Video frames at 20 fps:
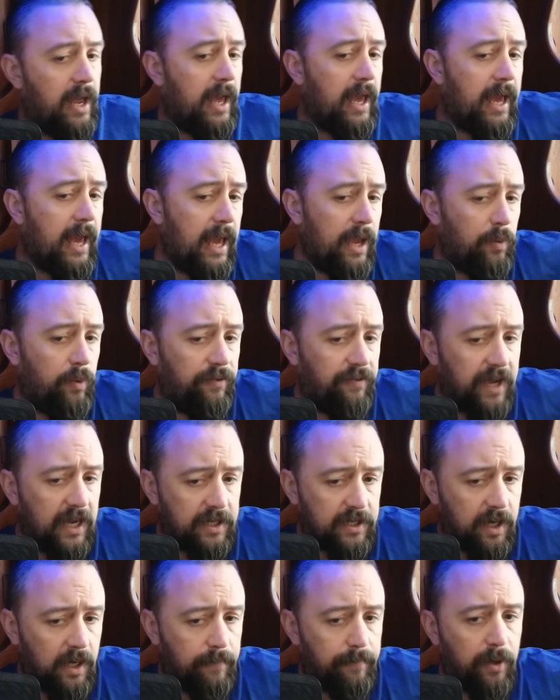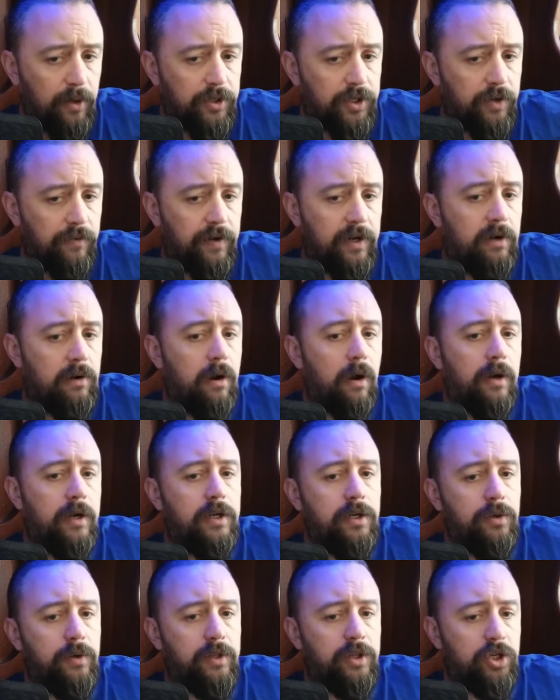Hey, we've got tugboats over here
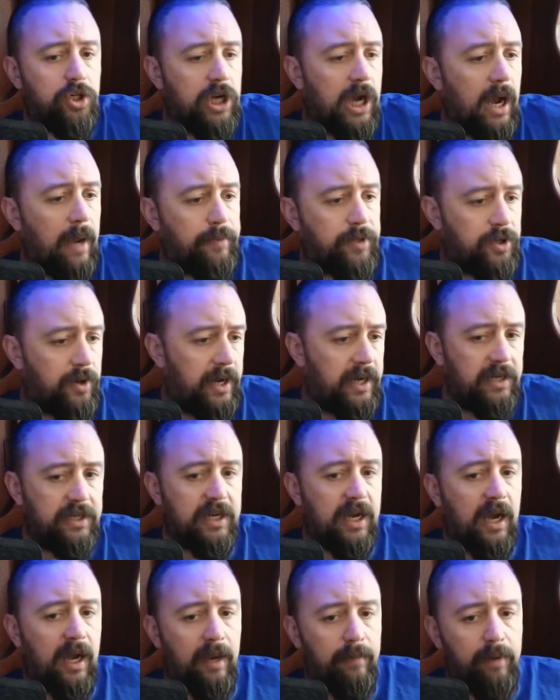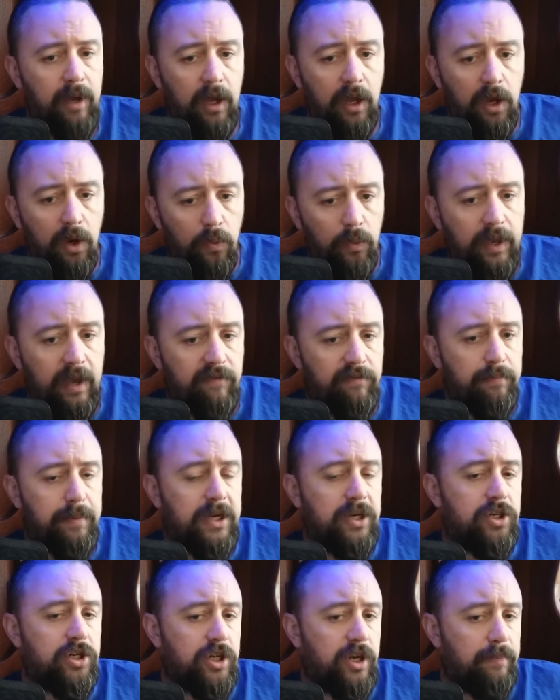already doing the job. So anytime we have a
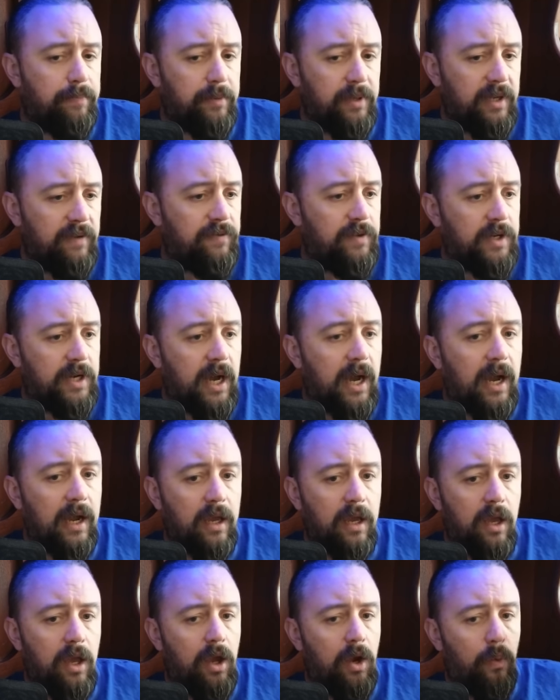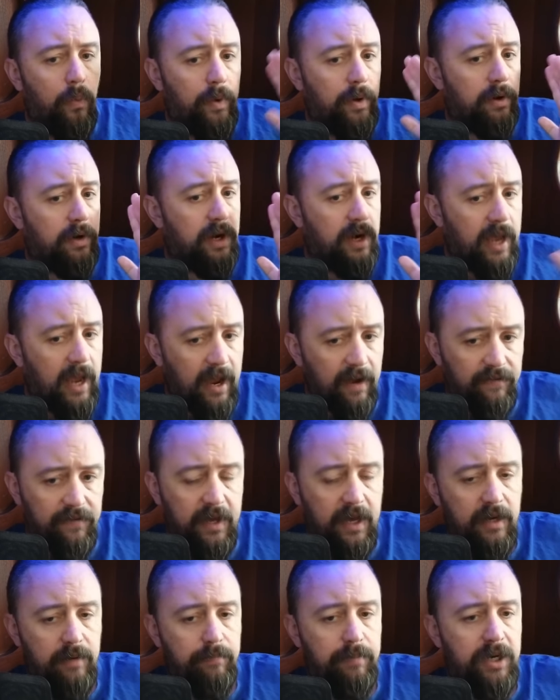big ship leave the dock, we're going to have
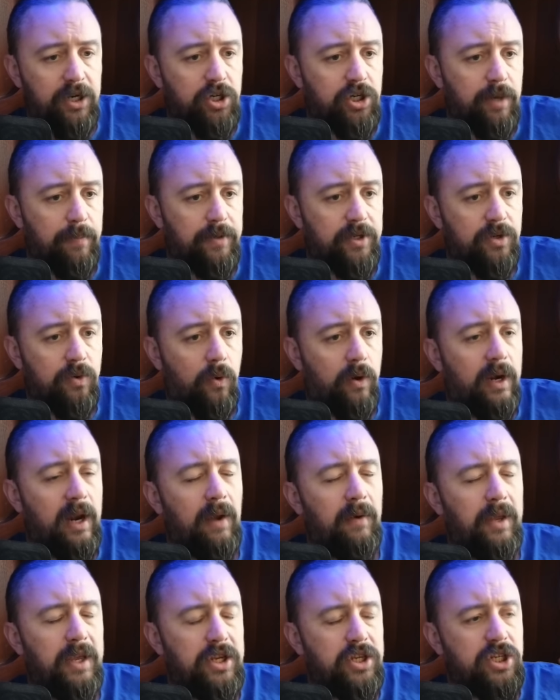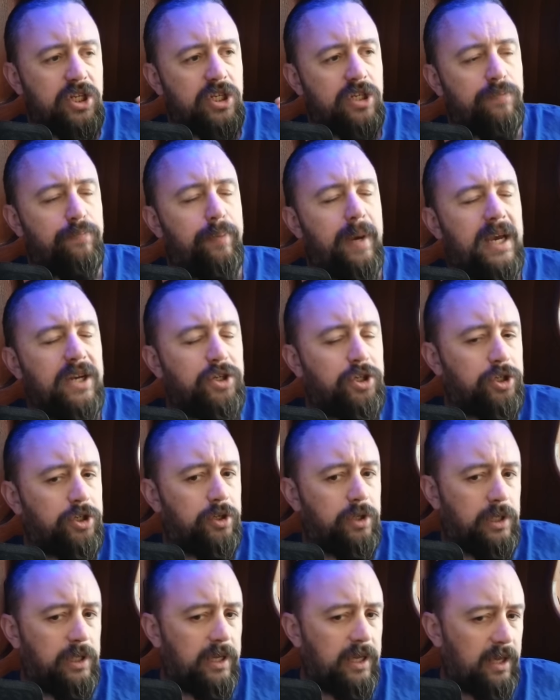that big ship escorted out,
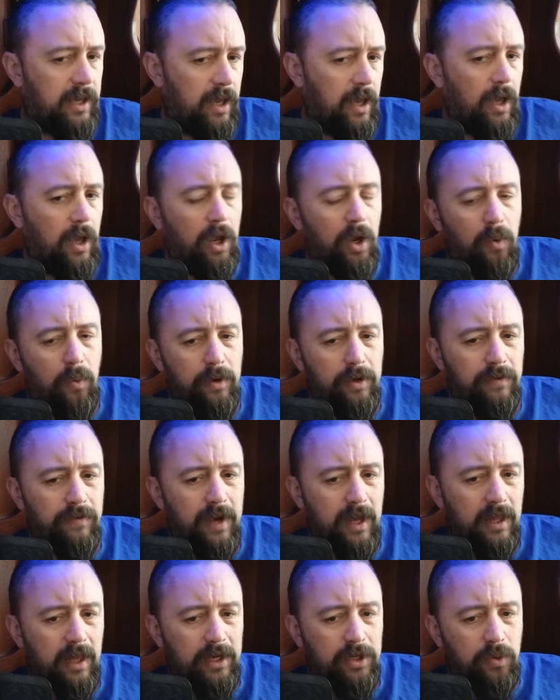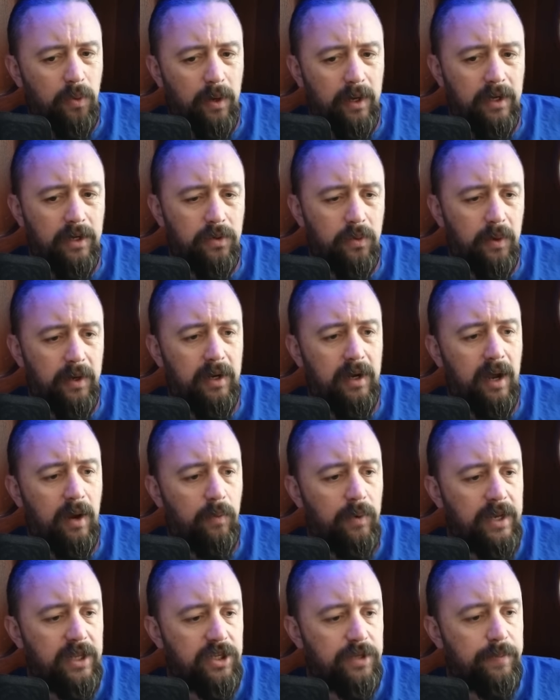especially when you've got like 20 to 20
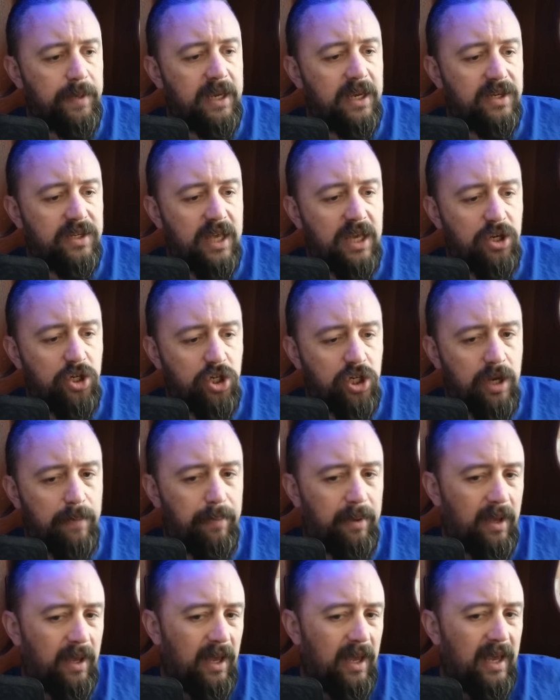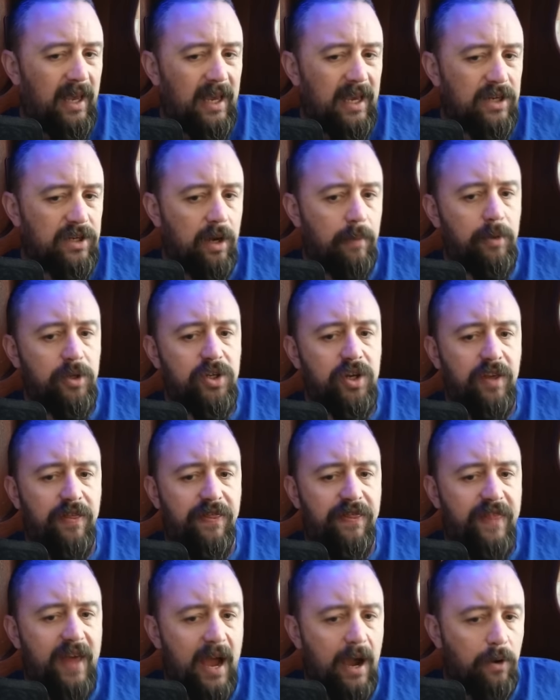knot winds, because that ship is almost a
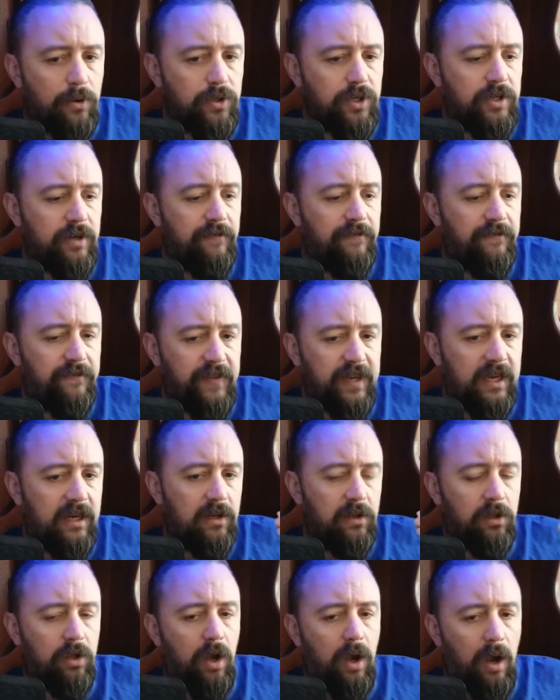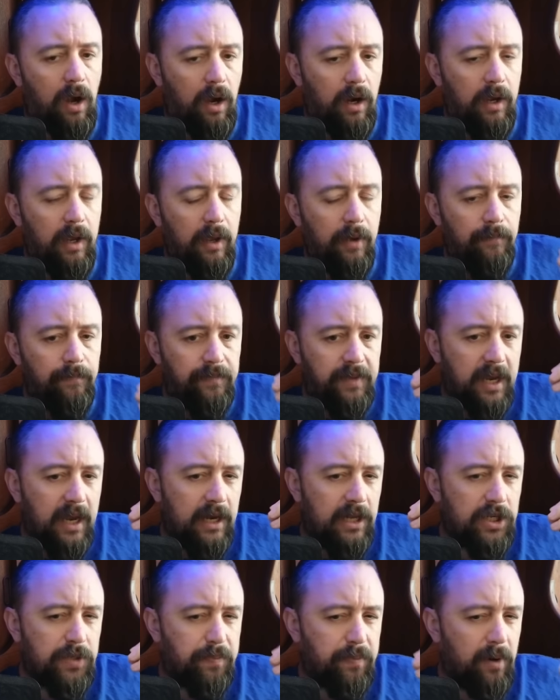thousand feet long
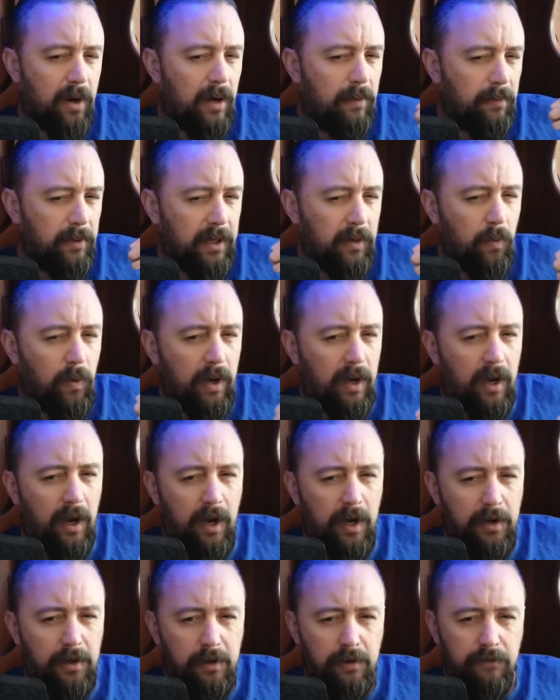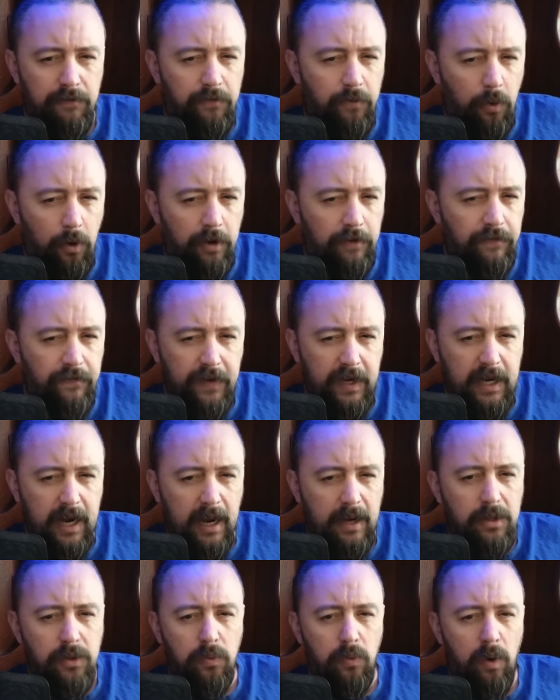and it's probably what 140 feet
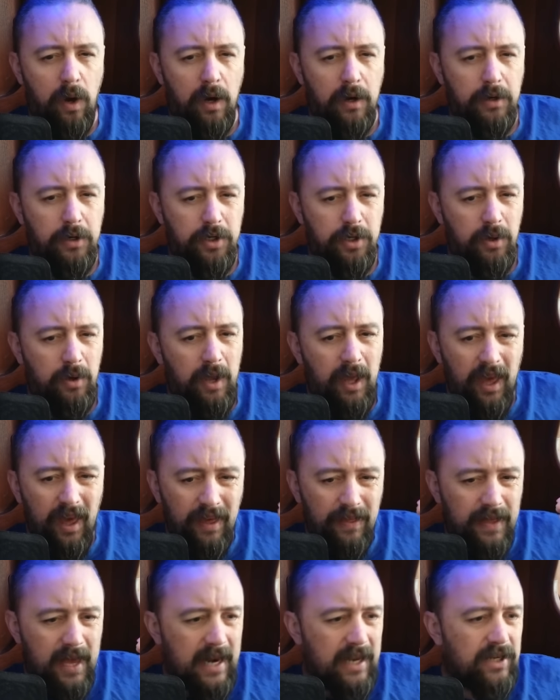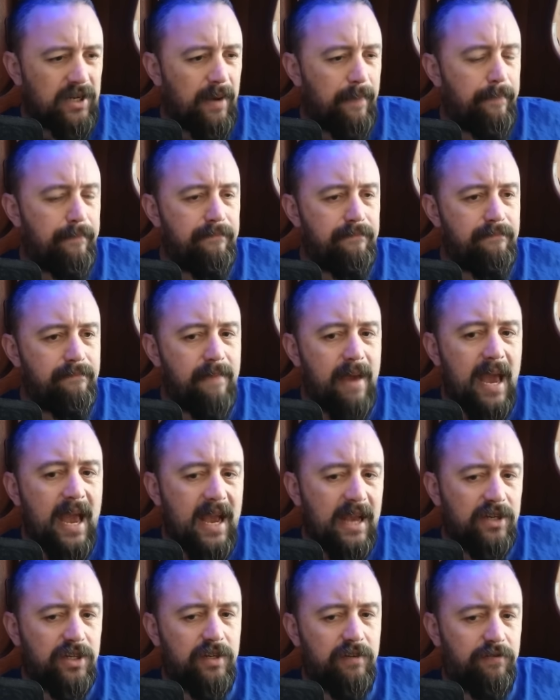out of the water so that is a
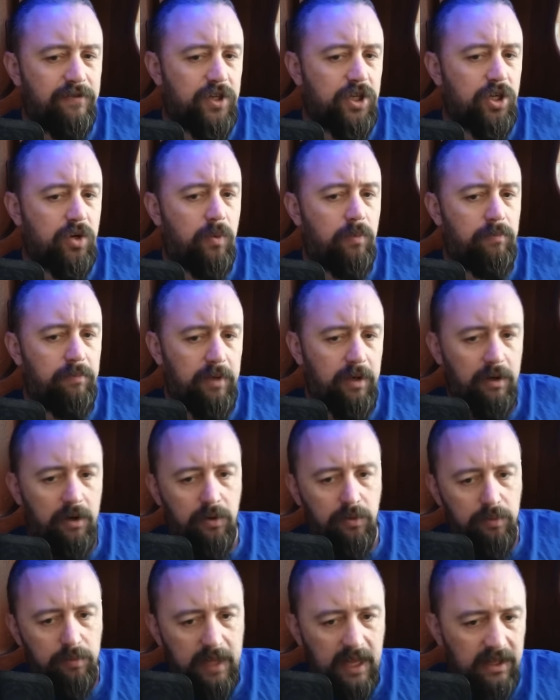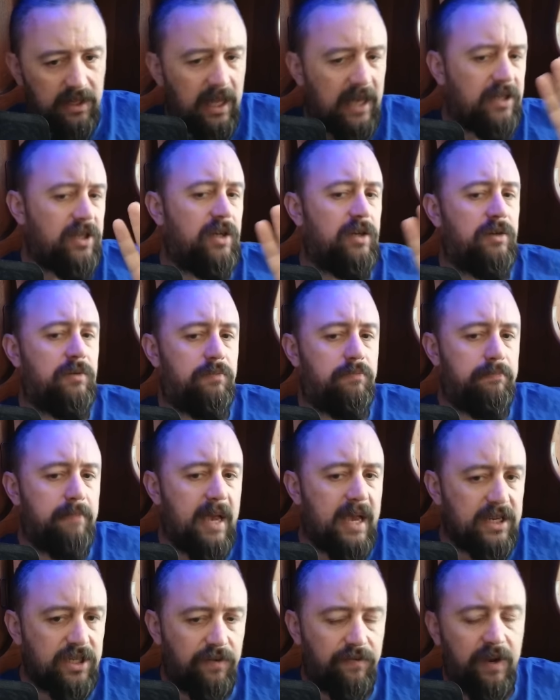massive you know that that's a
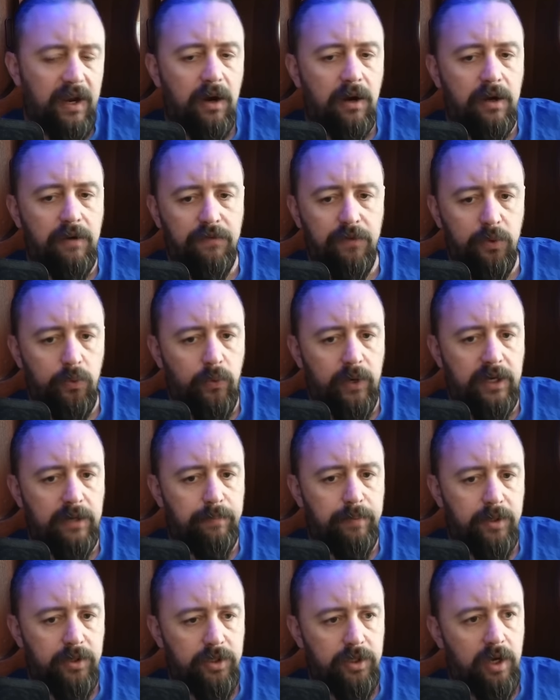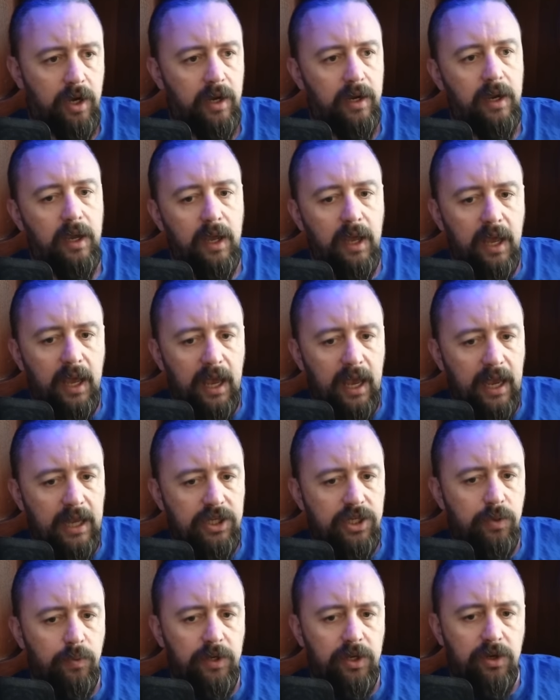massive area for the wind to push on
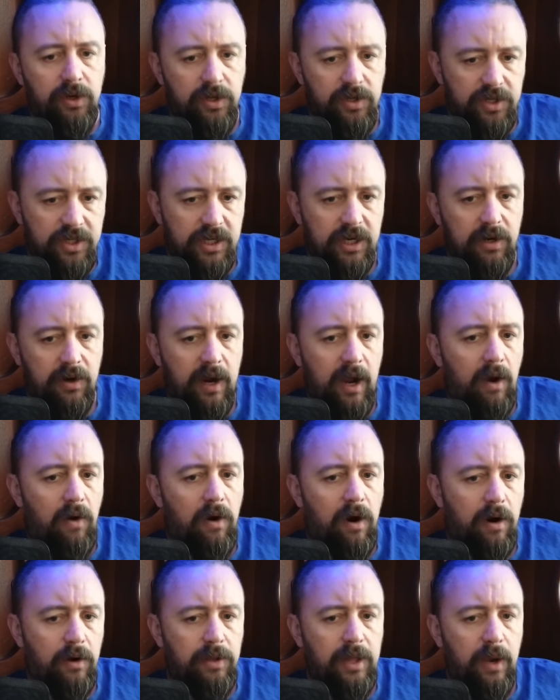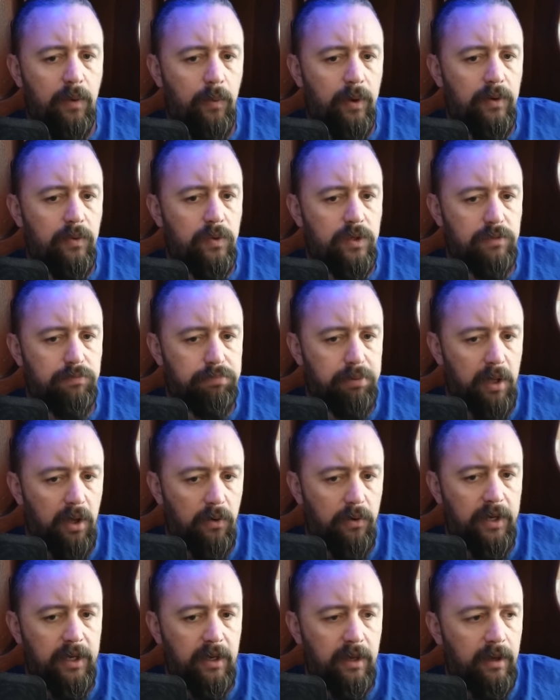and so when you consider how hard that wind was
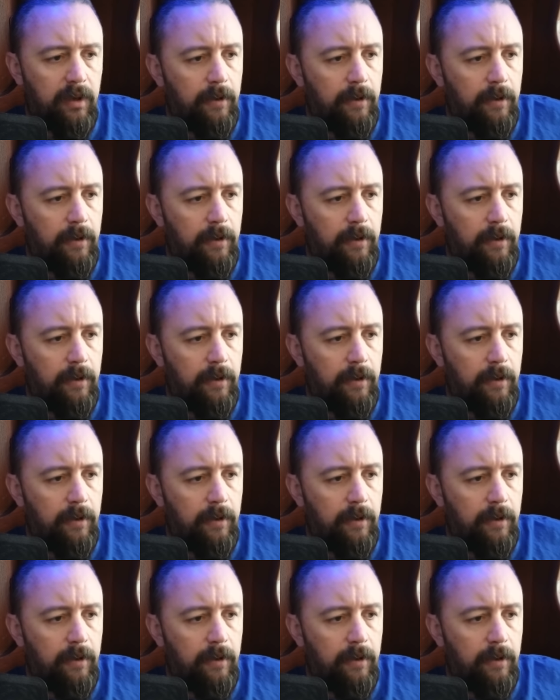blowing